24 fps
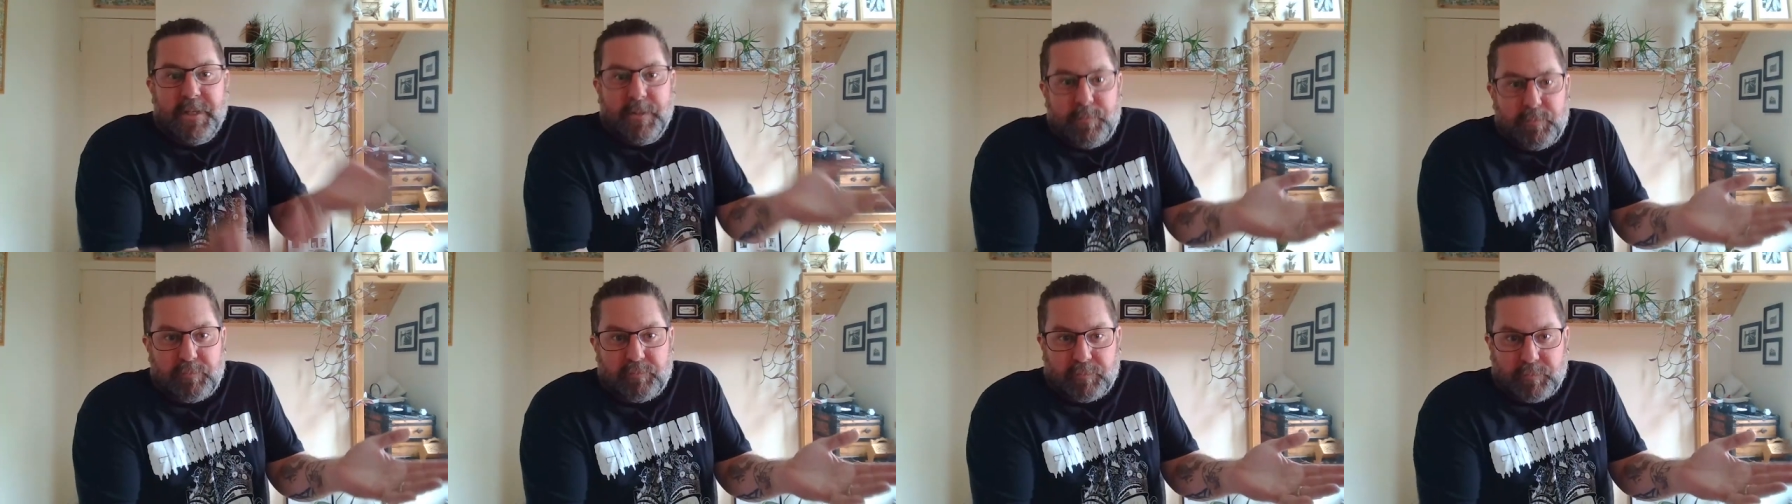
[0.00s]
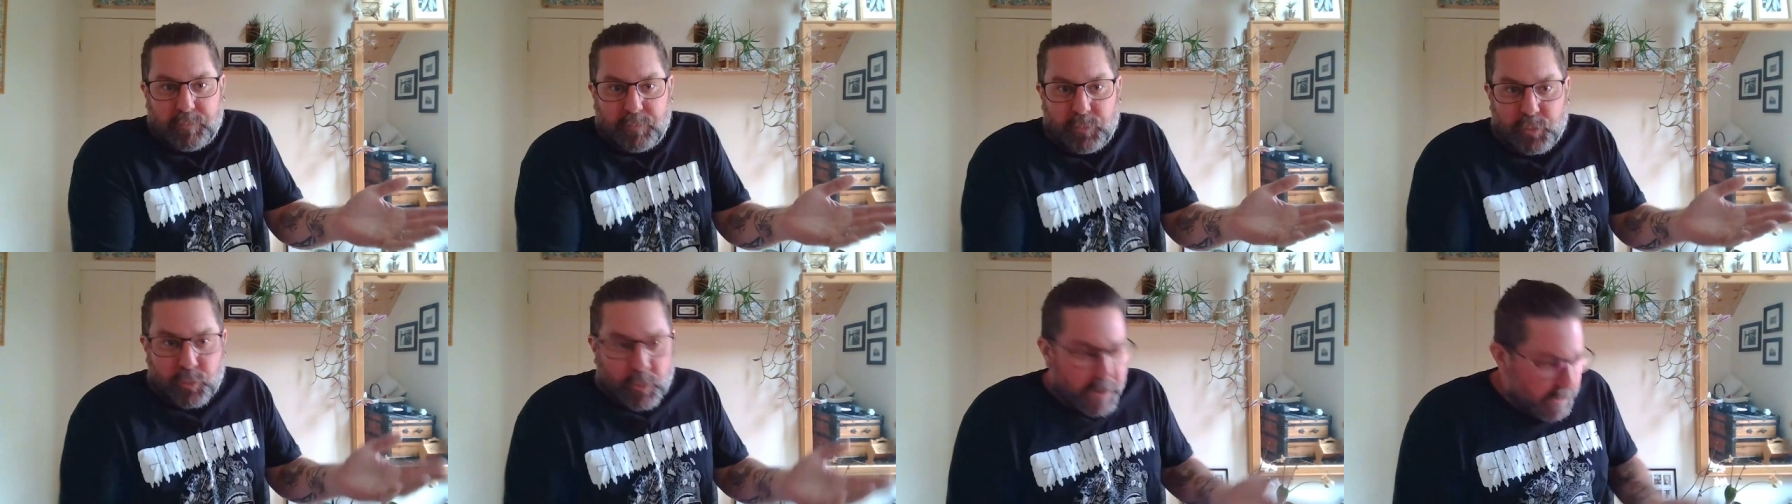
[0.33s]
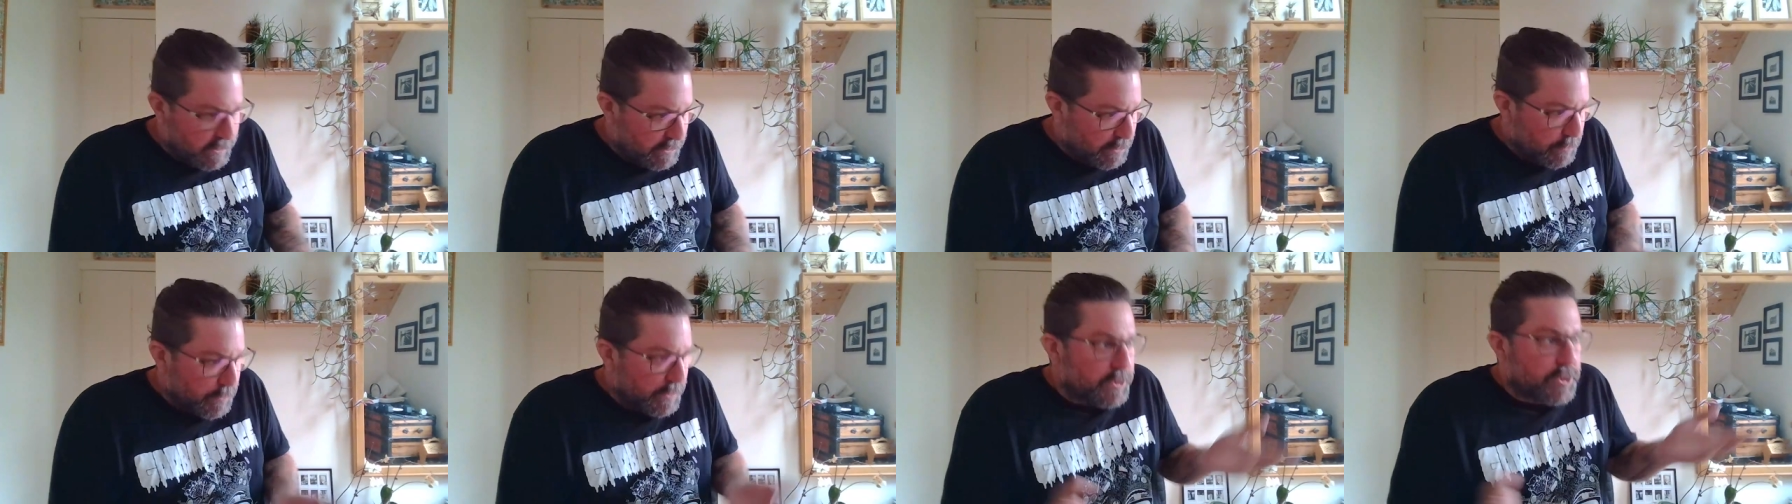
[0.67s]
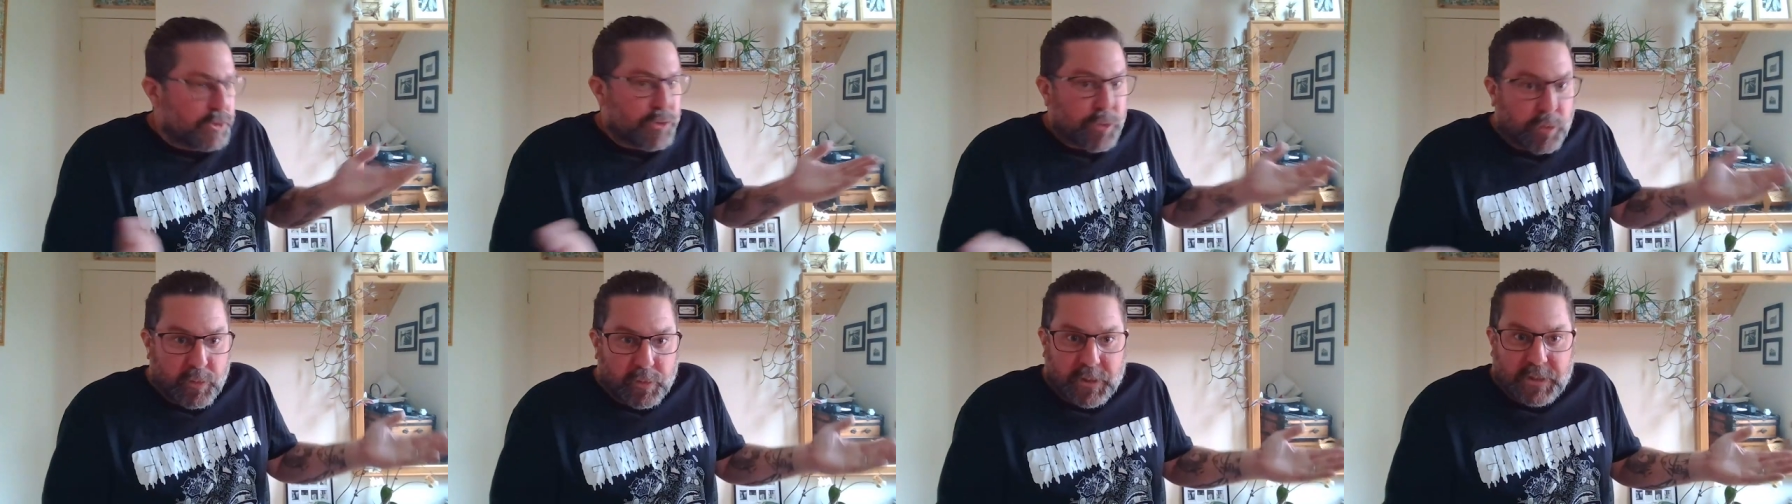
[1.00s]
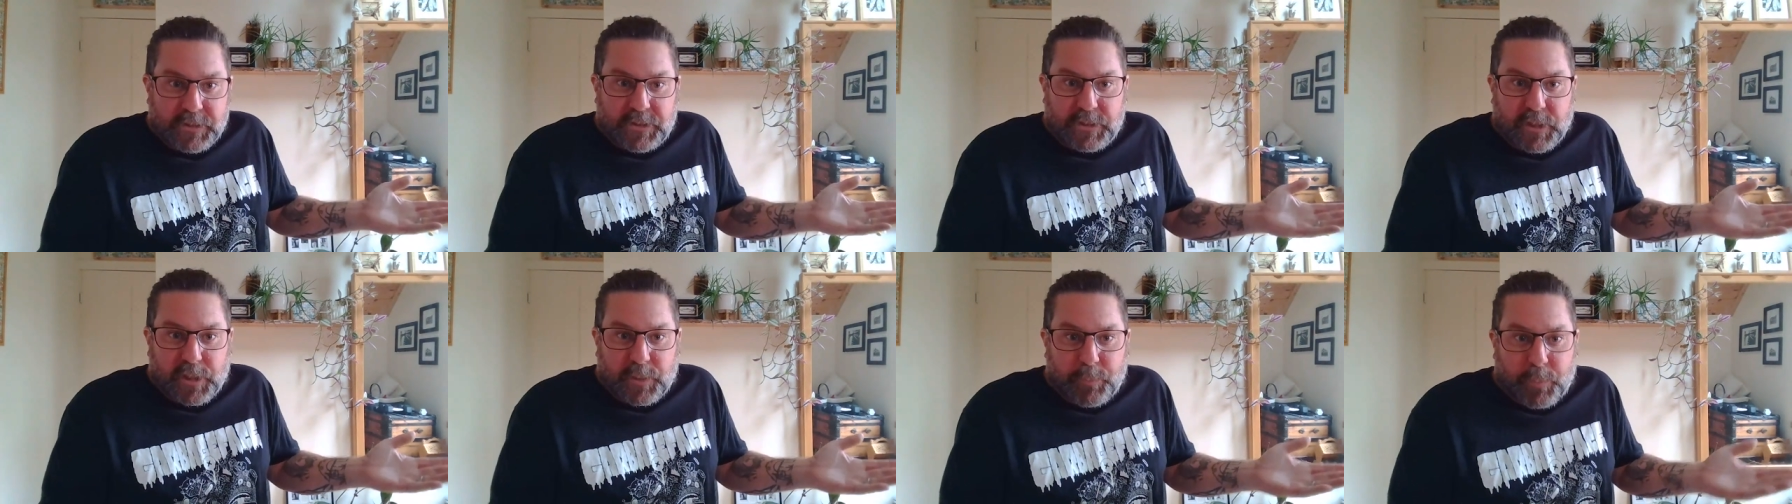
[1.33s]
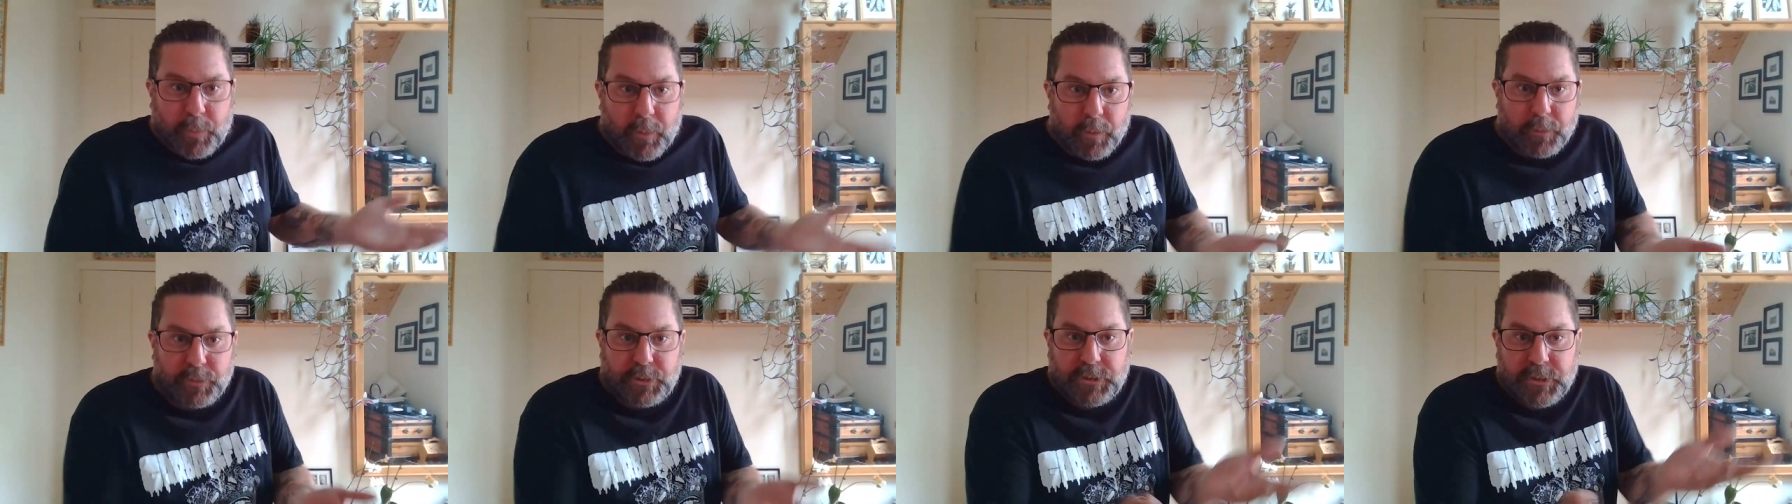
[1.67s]
Yeah. We're going to do this journalistic
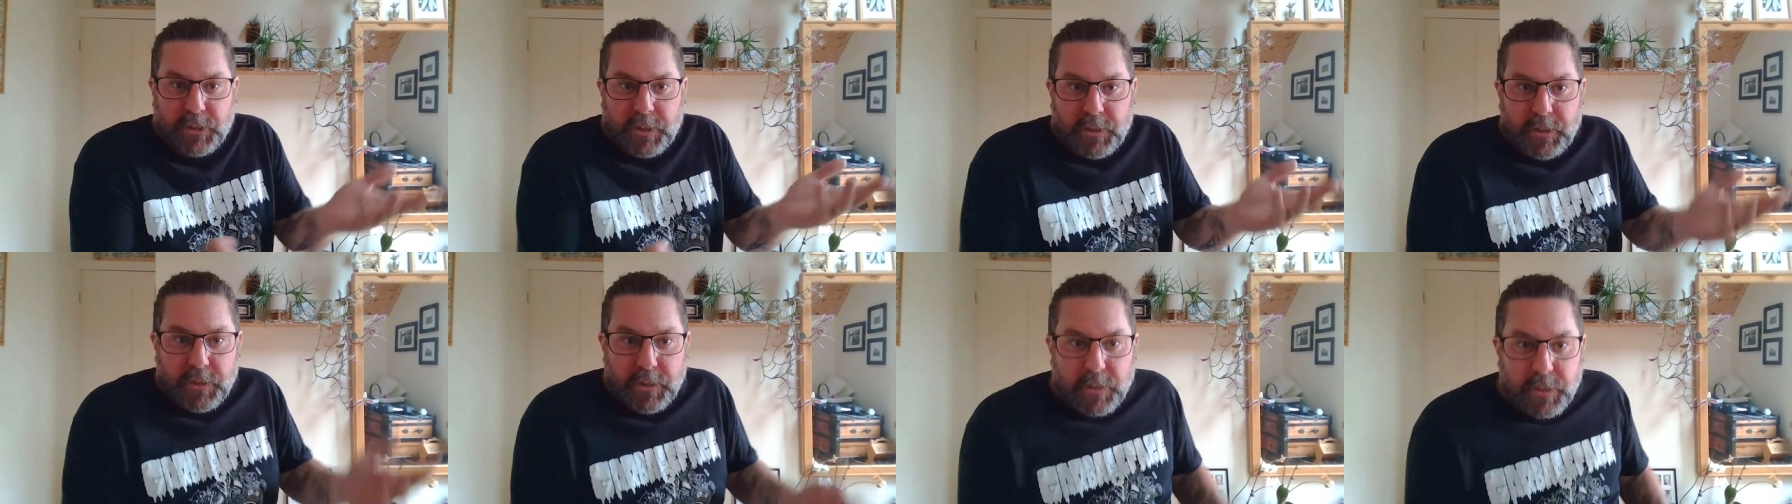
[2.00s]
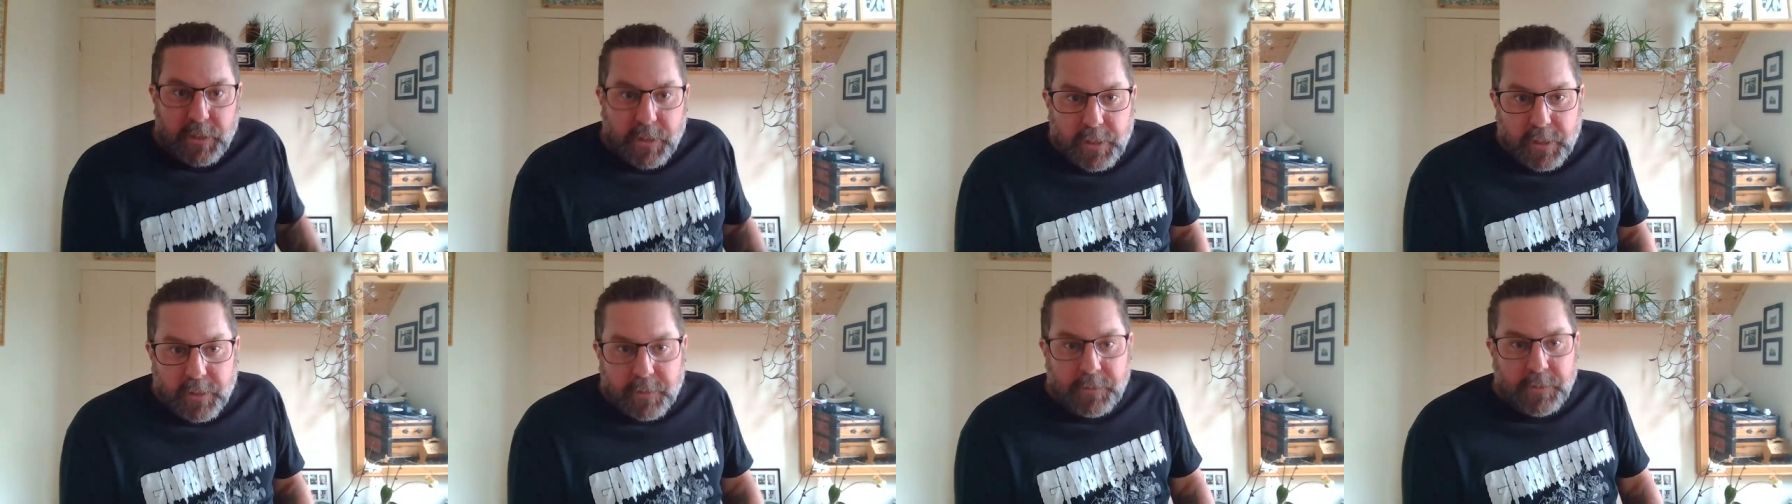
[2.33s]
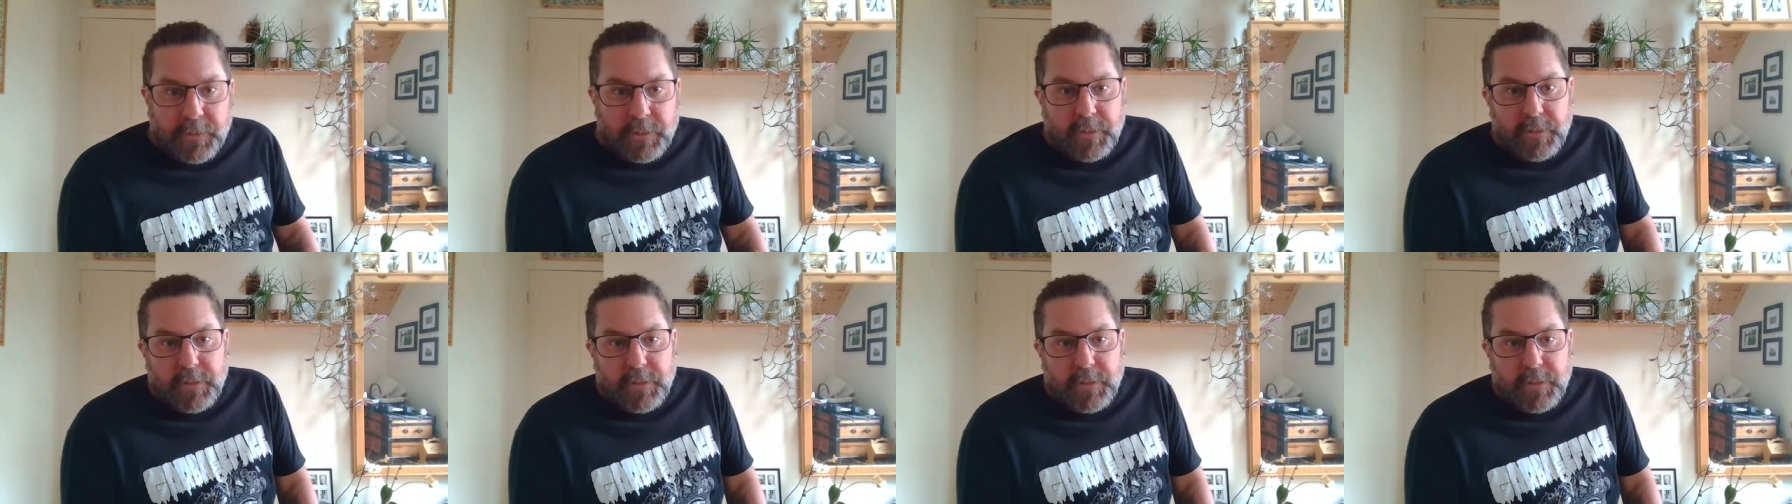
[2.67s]
approach, you know?